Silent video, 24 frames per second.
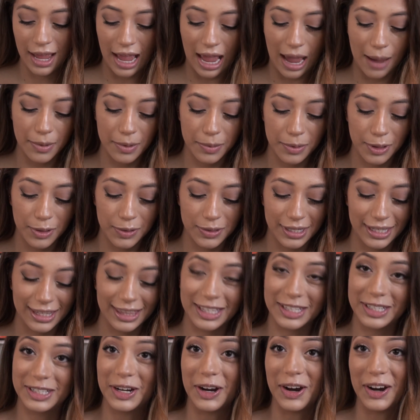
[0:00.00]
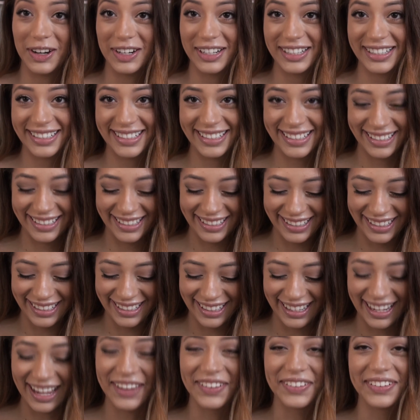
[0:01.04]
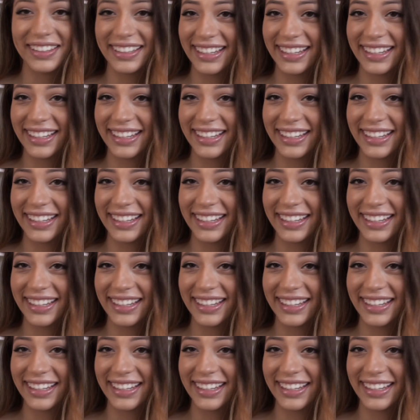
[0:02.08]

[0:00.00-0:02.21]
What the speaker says: I'm going to be using the Tarte. I feel